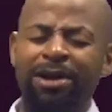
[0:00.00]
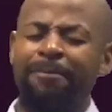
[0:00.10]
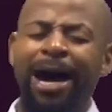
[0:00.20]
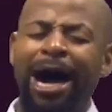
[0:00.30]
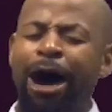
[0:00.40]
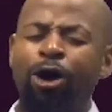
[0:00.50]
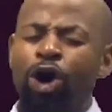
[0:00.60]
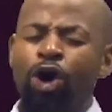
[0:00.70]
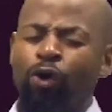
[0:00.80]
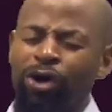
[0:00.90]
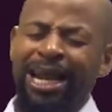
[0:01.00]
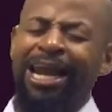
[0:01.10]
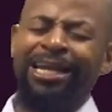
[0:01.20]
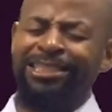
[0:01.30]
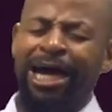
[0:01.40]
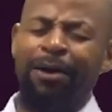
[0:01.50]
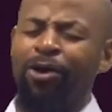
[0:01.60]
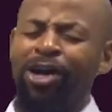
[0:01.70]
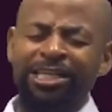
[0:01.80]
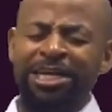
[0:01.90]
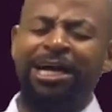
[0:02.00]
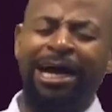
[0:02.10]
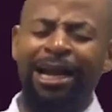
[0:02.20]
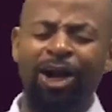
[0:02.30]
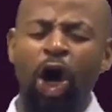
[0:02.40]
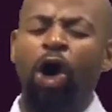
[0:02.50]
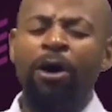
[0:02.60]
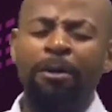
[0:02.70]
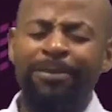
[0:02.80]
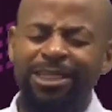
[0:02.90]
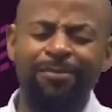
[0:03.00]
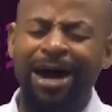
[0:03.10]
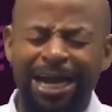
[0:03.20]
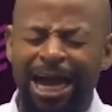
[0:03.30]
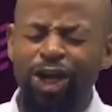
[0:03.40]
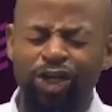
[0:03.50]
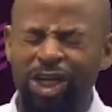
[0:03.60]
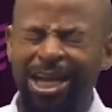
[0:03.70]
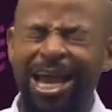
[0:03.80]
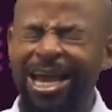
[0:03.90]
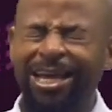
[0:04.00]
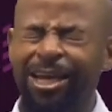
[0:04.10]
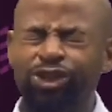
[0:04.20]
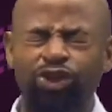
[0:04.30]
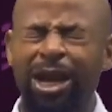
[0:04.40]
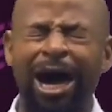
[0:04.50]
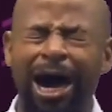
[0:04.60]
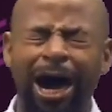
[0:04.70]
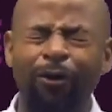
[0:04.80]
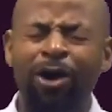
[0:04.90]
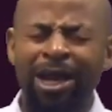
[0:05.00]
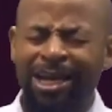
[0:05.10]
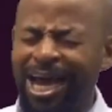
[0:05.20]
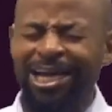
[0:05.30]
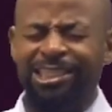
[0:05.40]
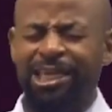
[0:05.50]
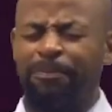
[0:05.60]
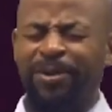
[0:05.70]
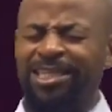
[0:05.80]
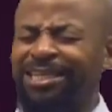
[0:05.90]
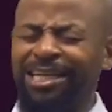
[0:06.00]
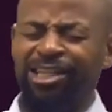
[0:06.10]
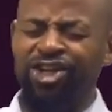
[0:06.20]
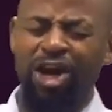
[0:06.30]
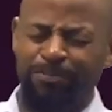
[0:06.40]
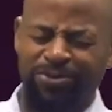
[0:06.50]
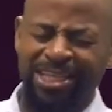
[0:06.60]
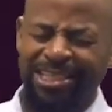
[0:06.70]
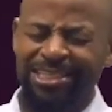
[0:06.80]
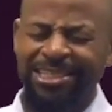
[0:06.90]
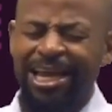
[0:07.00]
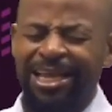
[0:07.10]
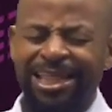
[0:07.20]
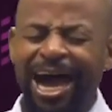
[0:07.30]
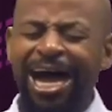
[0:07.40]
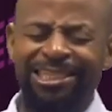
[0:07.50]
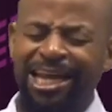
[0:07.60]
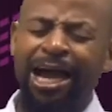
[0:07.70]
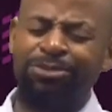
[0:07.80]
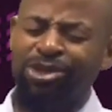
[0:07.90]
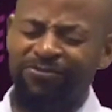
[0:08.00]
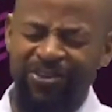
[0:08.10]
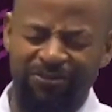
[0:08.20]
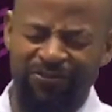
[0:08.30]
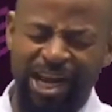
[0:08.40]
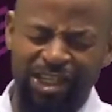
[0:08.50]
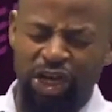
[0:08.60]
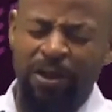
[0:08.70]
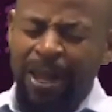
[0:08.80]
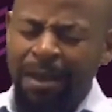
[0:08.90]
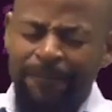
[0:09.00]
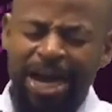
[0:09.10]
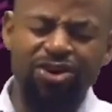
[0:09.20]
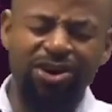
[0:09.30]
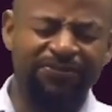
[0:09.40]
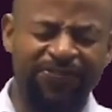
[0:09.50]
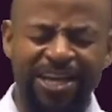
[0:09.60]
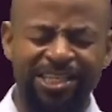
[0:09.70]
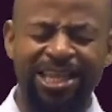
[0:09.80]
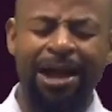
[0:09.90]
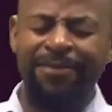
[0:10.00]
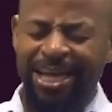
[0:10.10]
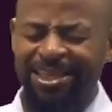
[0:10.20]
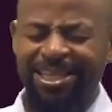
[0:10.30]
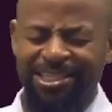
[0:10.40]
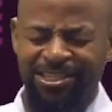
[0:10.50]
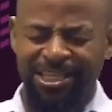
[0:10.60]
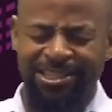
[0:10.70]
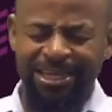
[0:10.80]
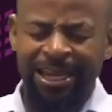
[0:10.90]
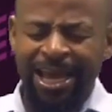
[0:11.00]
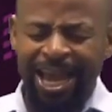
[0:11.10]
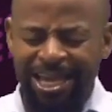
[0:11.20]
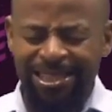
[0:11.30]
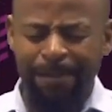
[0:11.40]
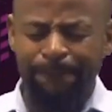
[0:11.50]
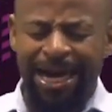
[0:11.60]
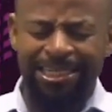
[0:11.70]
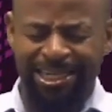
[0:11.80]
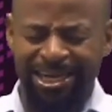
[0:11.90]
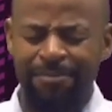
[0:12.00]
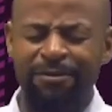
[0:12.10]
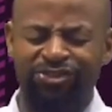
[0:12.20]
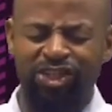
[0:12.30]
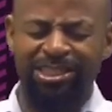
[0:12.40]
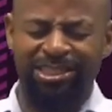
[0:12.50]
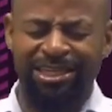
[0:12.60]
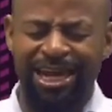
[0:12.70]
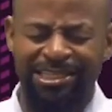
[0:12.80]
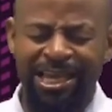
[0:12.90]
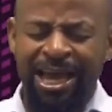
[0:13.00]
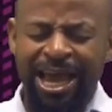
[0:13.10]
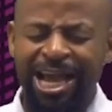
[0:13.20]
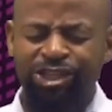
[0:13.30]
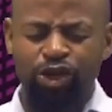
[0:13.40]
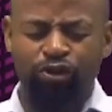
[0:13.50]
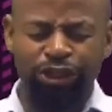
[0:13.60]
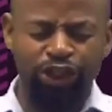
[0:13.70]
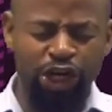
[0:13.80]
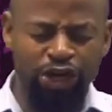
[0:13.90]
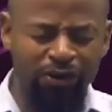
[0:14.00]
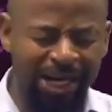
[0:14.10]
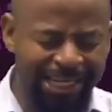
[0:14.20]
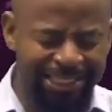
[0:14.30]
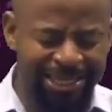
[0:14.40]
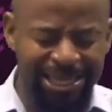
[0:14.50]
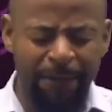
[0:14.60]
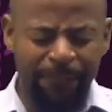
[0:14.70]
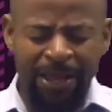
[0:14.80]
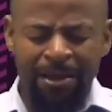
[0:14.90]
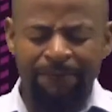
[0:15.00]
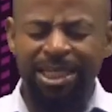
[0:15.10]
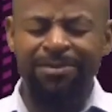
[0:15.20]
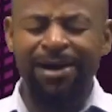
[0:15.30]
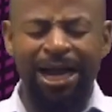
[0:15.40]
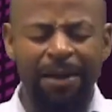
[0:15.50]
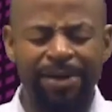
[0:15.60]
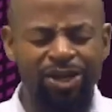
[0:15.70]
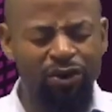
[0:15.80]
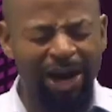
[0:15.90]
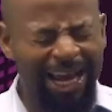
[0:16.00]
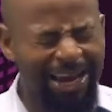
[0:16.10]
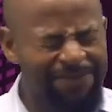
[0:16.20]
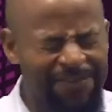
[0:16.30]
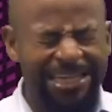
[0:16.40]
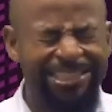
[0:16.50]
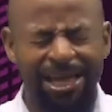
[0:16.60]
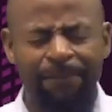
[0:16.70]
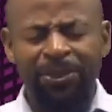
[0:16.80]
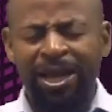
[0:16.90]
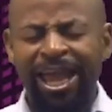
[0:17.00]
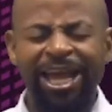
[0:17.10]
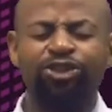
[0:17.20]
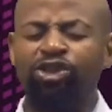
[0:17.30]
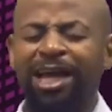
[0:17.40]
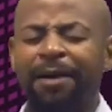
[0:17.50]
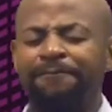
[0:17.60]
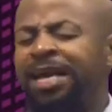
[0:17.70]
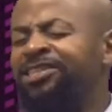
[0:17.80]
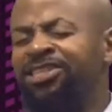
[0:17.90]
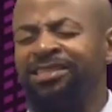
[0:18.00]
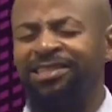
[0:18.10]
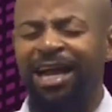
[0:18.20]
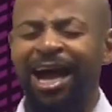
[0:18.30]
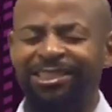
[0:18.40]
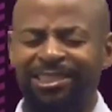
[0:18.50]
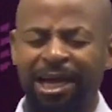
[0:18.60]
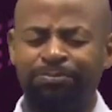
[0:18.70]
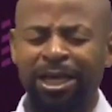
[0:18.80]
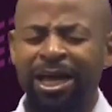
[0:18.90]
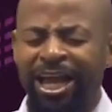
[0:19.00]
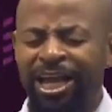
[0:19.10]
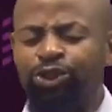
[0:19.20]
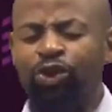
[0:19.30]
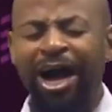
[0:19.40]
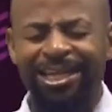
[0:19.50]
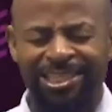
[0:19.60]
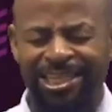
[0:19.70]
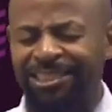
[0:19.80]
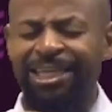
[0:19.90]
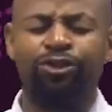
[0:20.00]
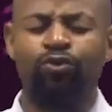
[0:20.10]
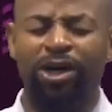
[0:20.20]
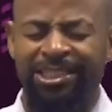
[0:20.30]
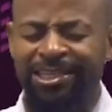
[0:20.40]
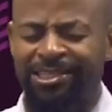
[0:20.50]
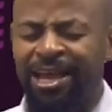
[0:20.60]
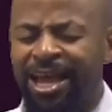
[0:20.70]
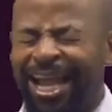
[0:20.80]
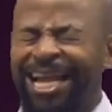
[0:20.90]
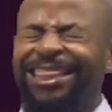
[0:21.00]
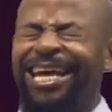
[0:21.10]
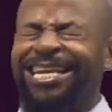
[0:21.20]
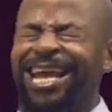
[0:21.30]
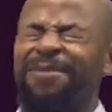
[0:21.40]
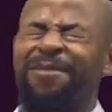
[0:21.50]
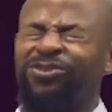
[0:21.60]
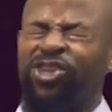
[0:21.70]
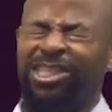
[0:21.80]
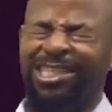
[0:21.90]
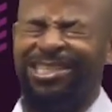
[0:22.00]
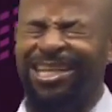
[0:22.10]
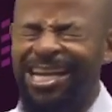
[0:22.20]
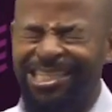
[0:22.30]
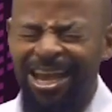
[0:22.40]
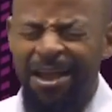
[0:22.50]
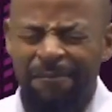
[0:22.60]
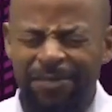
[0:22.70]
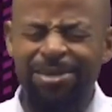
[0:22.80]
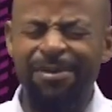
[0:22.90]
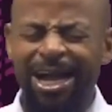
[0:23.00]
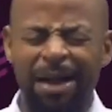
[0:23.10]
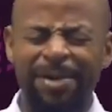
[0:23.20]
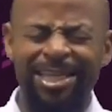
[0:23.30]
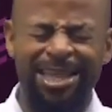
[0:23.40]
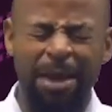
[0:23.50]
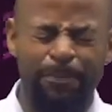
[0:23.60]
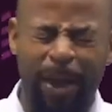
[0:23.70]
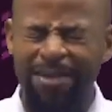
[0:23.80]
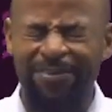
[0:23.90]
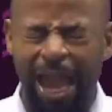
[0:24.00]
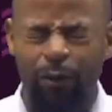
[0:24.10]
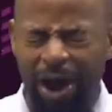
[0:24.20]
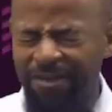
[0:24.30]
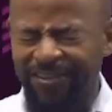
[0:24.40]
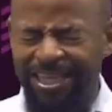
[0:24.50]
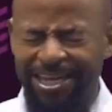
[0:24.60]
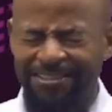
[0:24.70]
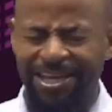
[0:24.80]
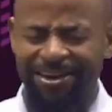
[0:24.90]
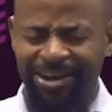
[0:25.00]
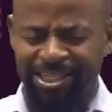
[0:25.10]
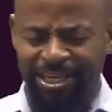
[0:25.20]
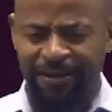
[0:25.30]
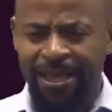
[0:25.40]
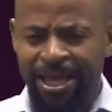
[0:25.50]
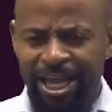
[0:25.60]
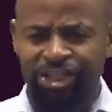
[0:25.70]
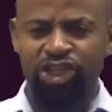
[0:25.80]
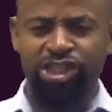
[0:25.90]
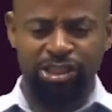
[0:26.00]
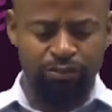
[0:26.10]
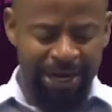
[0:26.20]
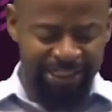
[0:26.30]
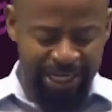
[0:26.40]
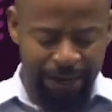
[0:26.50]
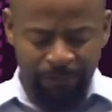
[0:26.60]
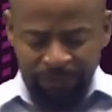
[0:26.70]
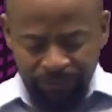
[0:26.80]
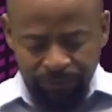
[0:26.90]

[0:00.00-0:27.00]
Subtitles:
gona ba hao gona le thabo linya kallo mudima ka lukile linjula hao le re tshepisa that in your presence there are times of refreshing. May you refresh them in this season in the mighty name of Jesus Christ. As you continue leading them, mudima ka, may you elevate them into dimensions untapped, into uncharted waters in the name of Jesus Christ. Mudimaka, may they pave a way for the next generation in Jesus' mighty name.